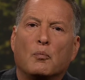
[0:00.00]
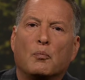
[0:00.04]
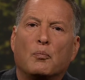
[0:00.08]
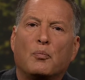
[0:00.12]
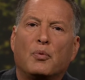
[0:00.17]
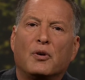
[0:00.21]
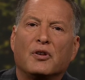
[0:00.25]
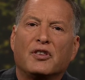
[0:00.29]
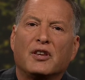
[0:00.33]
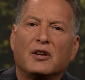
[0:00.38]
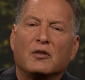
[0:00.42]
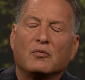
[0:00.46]

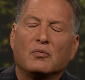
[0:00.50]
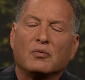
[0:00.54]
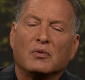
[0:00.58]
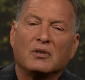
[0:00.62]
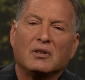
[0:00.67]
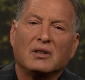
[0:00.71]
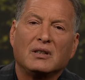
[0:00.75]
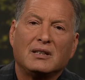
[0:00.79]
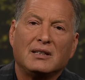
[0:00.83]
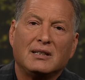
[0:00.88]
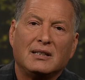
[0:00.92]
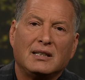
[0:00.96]
but they
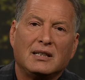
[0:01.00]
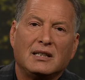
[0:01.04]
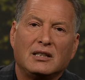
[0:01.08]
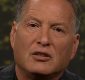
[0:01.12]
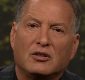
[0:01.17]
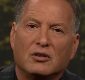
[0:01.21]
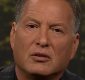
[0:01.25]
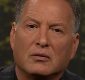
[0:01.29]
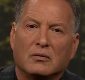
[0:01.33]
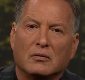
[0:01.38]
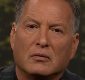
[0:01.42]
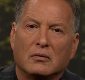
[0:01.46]
really need
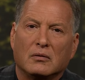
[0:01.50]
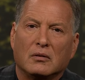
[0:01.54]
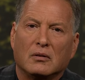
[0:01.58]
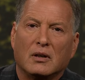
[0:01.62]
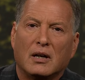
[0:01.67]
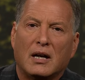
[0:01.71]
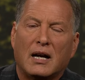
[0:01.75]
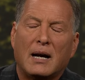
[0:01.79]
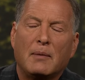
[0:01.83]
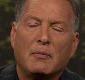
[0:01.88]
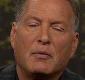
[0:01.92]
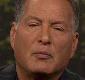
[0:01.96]
you.
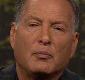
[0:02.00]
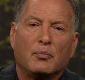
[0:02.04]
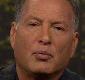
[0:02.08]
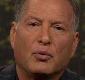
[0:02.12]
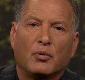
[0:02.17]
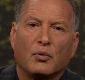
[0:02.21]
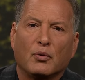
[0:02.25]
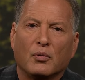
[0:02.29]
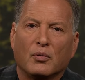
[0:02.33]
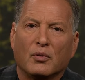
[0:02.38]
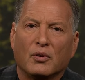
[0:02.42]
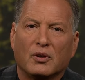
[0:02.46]
I'm
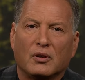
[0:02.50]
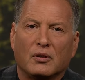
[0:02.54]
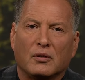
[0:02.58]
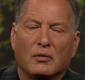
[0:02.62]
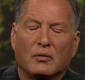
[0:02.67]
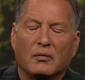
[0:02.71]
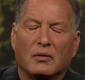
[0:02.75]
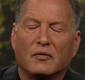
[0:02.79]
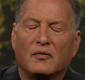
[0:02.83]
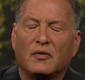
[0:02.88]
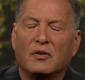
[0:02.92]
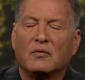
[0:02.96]
imploring
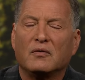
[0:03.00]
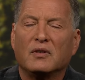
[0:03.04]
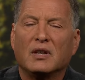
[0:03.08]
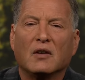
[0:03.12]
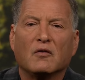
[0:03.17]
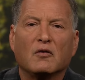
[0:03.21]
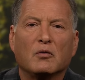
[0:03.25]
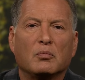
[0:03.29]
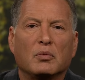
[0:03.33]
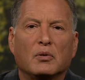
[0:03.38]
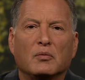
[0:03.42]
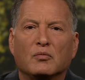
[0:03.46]
you, if you've
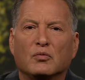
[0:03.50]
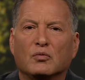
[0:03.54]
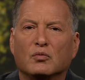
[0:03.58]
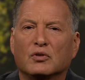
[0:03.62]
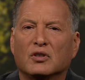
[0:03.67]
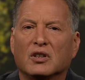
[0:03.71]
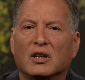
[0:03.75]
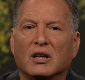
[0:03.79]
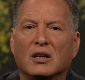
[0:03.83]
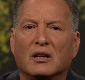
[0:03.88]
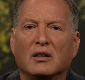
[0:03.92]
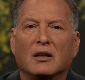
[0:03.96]
never been
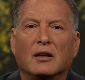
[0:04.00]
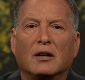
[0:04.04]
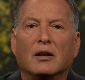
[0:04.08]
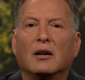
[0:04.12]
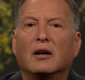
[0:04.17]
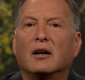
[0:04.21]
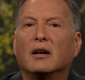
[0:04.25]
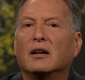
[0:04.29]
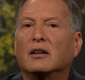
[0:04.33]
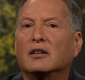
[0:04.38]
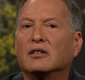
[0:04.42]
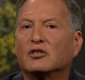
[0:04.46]
betrayed,
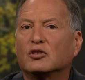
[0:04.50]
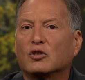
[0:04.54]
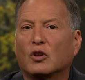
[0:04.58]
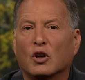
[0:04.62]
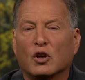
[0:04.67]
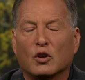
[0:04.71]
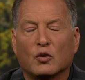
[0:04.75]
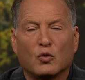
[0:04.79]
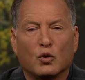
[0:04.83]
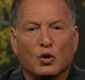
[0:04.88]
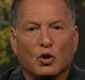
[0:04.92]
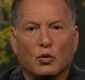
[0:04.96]
start
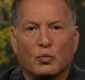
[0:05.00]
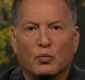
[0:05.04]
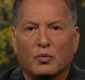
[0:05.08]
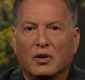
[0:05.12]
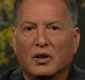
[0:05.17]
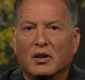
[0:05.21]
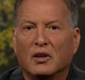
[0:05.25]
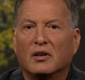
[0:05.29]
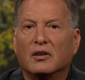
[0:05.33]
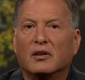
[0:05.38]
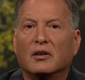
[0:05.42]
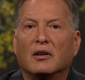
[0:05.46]
a group.
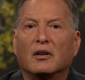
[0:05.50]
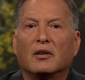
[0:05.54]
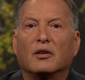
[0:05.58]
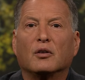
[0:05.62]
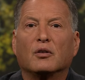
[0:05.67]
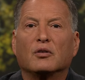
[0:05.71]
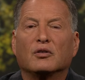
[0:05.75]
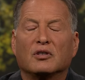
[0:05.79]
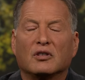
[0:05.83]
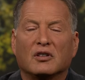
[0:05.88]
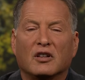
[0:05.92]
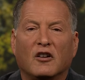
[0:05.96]

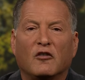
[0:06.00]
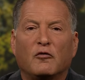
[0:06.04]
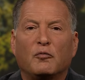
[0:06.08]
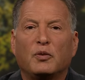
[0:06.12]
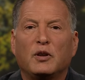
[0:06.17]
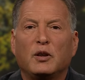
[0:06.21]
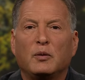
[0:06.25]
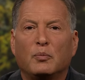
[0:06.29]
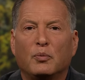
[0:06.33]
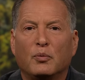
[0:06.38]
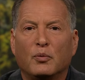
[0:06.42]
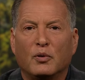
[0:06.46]
There's enough
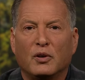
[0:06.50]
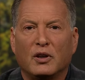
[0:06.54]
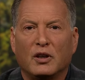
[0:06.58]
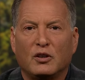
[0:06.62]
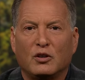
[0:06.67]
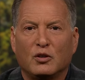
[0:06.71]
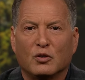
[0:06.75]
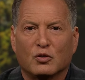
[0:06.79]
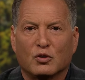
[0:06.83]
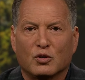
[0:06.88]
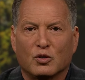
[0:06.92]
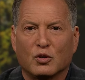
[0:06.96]
people in
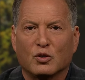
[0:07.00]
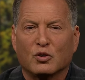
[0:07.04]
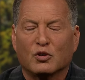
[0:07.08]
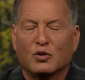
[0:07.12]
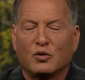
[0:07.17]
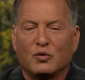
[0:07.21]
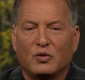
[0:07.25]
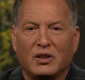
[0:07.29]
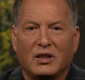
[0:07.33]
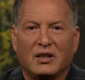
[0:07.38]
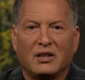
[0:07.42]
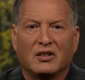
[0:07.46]
your church
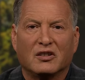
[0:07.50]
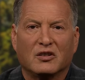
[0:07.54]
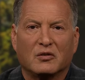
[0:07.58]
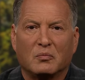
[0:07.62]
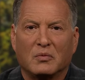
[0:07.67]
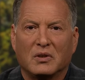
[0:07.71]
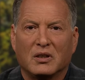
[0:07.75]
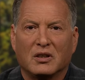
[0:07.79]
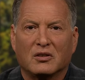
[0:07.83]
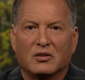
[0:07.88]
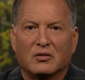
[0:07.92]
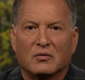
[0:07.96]
who need this
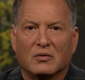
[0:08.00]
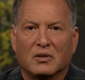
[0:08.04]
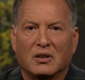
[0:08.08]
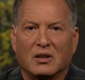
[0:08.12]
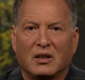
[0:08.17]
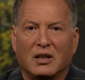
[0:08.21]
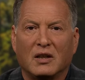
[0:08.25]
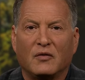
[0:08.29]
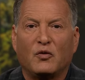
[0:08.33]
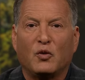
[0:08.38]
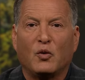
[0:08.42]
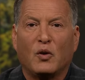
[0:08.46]
ministry.
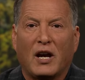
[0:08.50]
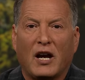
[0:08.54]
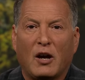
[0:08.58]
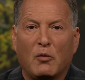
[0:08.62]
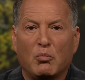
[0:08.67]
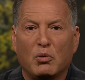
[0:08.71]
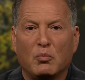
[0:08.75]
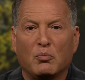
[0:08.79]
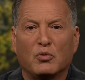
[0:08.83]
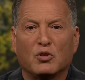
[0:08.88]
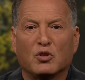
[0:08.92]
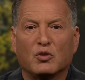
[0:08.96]
If you have
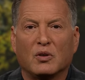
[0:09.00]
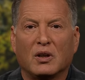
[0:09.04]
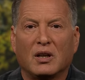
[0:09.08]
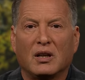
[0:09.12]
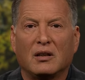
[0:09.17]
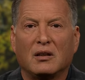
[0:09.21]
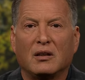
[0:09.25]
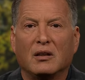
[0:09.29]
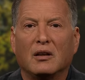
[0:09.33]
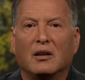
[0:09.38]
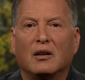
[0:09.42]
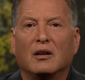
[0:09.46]
been
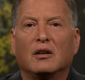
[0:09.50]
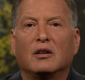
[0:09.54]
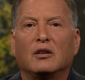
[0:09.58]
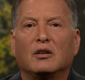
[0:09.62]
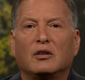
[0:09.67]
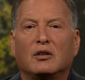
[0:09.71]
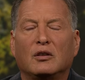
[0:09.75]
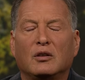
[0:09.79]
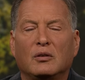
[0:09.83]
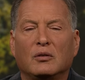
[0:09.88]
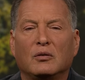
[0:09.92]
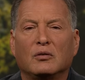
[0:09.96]
betrayed,
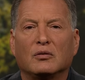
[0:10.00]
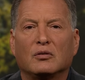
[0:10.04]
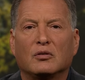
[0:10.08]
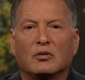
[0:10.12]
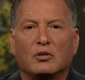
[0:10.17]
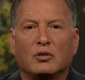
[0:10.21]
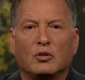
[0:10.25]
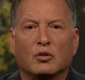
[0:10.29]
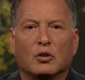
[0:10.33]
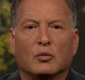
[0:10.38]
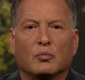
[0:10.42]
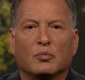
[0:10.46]
use
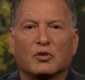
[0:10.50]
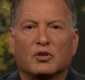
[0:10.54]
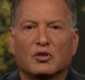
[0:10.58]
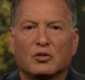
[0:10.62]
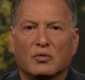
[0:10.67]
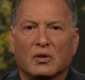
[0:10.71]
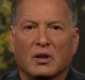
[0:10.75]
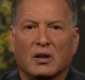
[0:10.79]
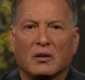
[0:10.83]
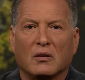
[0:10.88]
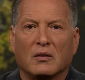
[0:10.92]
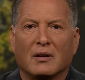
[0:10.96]
your
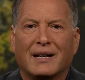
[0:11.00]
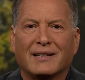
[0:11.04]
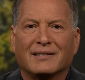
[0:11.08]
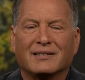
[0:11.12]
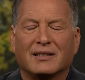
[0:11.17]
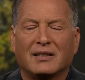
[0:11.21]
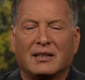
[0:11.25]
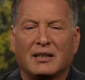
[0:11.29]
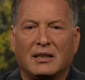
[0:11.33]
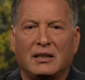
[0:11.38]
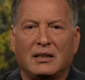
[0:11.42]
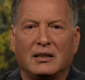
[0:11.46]
betrayal as a
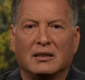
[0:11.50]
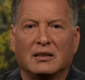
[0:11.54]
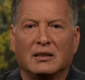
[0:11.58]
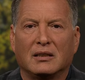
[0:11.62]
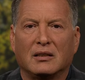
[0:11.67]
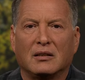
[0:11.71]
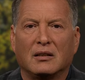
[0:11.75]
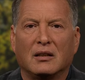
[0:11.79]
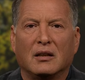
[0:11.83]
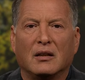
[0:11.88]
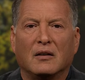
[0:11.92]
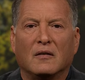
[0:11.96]

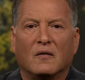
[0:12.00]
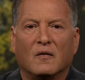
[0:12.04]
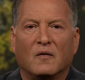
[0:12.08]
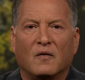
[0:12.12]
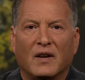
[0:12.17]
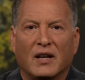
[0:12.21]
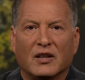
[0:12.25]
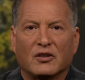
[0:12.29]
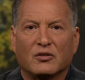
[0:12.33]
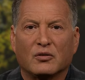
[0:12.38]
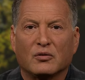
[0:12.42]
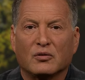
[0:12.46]
healing
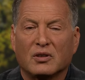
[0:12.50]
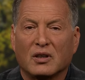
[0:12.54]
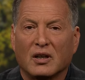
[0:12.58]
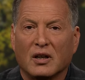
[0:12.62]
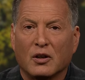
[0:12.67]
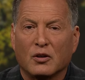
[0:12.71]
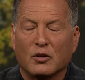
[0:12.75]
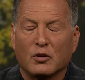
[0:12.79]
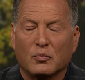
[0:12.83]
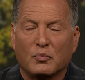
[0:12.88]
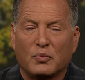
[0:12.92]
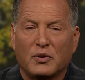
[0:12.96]
vessel to
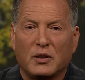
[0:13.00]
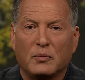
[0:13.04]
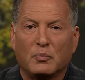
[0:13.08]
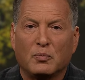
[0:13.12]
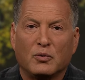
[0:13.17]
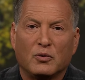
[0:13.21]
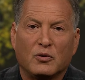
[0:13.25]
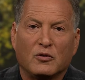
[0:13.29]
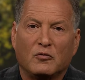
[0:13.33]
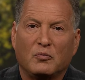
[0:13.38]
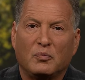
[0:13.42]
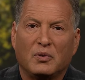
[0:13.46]
other people
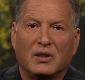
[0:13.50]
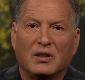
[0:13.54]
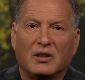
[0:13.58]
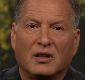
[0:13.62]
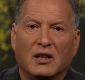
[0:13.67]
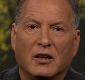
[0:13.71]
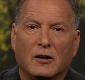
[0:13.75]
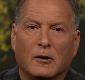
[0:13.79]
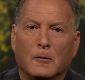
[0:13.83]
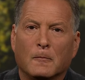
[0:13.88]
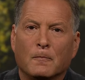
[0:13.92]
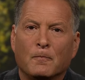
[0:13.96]
who've been
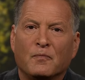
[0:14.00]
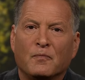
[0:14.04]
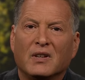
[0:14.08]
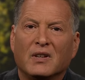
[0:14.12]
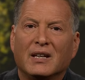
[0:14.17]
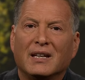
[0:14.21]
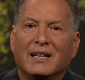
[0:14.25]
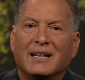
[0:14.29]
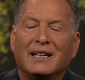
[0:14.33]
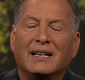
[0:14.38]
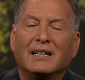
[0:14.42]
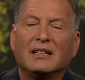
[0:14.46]
there.
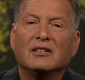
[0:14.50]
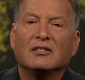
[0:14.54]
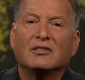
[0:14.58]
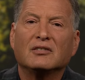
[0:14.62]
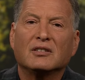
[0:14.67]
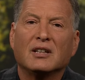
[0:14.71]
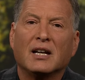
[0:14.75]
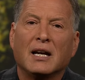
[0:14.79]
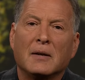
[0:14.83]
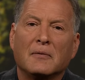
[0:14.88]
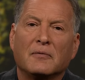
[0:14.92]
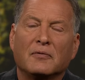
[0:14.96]
It is
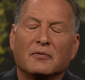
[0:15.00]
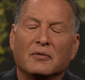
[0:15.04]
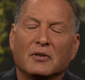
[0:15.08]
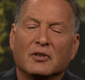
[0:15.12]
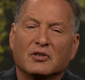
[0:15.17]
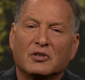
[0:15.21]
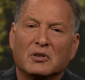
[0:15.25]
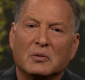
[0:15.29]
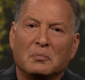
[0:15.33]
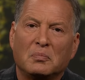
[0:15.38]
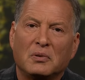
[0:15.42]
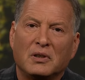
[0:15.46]
time for us
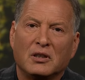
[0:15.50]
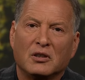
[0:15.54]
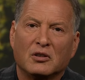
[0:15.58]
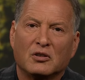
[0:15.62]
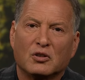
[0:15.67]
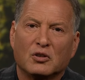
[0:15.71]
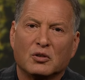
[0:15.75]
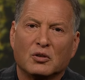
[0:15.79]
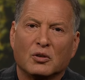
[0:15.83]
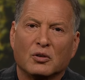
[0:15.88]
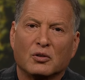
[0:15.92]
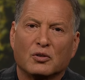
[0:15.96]
to be the
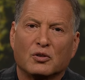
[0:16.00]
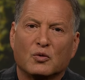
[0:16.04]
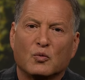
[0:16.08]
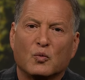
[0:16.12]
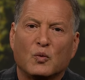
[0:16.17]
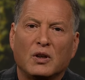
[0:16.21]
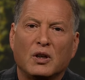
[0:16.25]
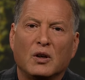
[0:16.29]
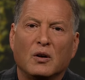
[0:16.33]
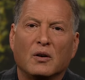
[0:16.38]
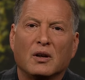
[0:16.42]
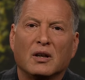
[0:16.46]
church.
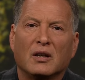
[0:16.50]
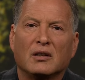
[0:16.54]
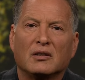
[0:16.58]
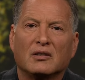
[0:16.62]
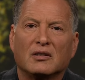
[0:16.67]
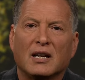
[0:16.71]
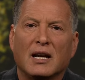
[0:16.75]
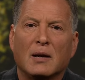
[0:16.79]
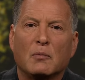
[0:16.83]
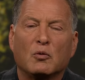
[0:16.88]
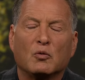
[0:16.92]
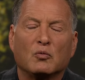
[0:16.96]
We are in a
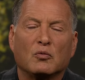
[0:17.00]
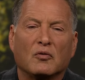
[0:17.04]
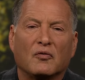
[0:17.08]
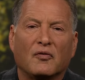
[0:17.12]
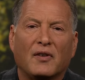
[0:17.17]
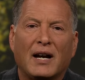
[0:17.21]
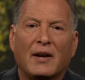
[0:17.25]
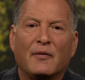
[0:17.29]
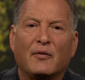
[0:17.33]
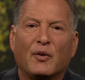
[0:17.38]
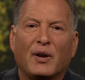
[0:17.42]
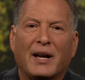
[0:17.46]
time when
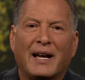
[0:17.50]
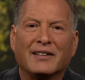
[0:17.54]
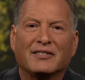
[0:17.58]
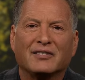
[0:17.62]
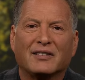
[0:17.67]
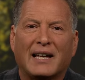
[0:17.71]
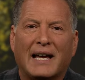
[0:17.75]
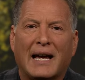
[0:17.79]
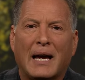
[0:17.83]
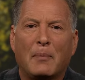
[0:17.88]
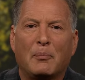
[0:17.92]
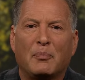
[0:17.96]
revival has
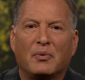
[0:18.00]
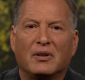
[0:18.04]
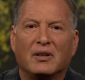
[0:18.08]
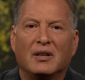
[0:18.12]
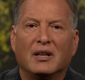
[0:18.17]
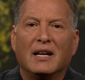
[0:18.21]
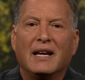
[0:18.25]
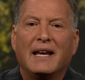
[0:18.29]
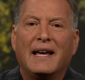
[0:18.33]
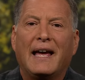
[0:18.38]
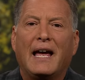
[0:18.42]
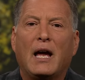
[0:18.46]
to happen,
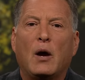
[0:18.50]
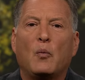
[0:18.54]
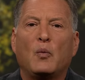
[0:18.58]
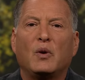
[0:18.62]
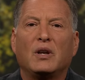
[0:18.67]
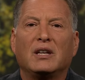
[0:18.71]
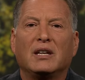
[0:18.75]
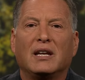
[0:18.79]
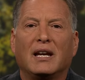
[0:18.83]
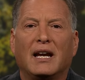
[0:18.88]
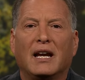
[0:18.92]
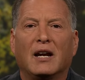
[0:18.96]
and we
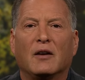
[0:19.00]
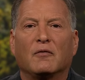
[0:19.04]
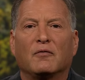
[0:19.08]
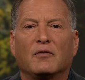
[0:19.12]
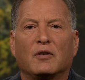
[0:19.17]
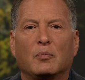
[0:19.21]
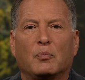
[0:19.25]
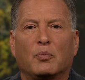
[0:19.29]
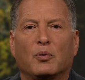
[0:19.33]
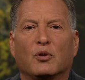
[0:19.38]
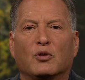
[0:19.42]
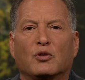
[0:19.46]
need every
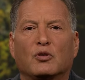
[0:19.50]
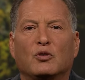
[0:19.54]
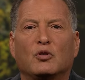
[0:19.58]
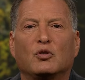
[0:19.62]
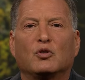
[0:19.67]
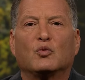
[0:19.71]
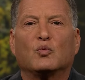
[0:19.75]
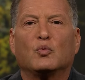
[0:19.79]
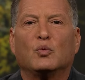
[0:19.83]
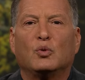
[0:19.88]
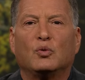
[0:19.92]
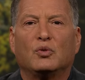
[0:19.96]
person
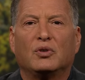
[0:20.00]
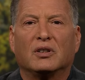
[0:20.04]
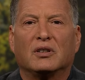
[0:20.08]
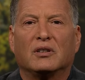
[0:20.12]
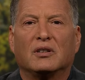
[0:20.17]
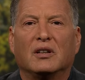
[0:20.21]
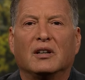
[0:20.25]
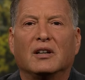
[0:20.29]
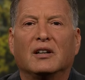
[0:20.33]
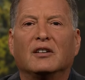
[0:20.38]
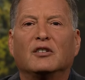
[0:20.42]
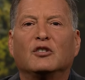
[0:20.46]
who's wounded
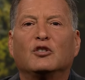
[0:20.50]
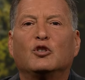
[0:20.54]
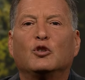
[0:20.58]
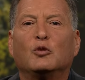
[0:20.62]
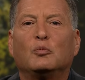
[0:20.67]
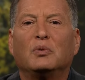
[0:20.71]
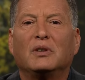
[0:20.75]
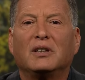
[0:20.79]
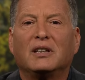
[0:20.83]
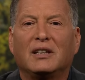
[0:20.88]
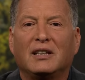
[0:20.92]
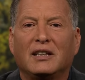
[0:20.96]
to
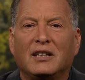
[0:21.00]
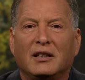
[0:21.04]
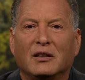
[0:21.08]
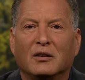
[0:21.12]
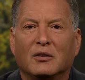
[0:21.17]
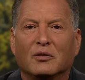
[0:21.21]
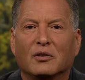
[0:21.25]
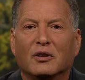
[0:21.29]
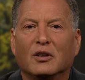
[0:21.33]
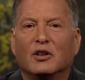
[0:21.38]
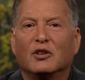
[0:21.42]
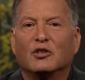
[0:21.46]
be
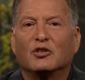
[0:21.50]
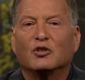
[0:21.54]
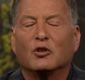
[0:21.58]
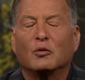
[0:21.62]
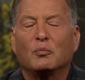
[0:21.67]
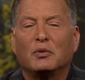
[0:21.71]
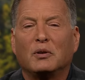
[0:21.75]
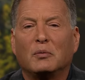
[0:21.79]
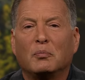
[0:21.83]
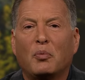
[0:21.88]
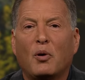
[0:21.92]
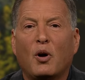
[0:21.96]
healed. So
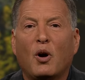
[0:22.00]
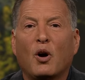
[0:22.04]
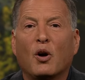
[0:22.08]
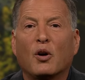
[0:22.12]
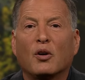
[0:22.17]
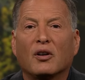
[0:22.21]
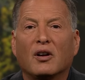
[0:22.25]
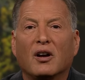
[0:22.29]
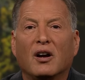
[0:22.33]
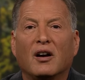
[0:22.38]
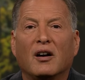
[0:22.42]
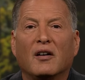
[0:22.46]
be
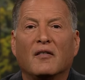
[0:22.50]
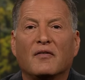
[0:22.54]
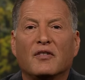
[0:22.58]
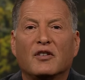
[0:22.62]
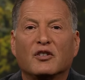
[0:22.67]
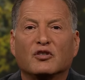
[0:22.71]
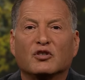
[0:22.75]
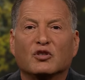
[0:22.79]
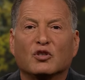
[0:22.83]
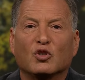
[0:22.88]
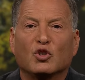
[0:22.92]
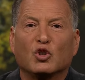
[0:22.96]
part of the
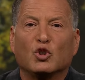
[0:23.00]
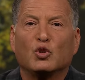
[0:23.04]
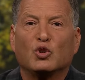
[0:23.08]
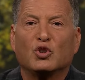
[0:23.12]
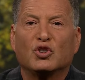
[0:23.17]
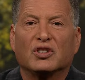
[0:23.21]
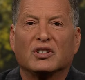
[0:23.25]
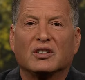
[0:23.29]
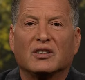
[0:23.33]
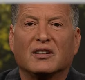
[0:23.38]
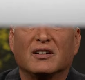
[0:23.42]
solution.